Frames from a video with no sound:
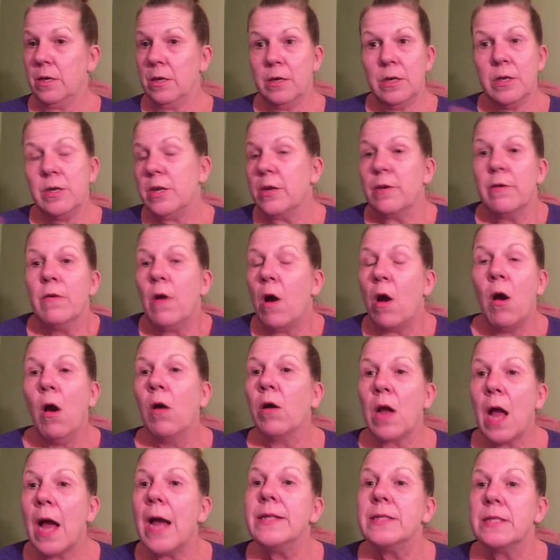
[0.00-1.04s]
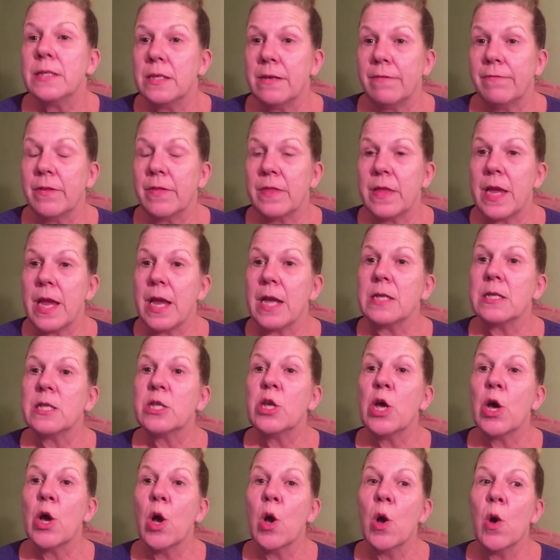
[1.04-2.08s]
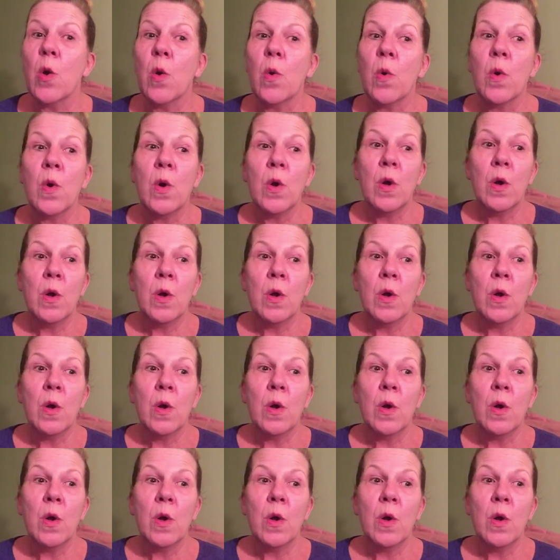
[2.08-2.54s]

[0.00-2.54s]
you know, all kinds of different things. So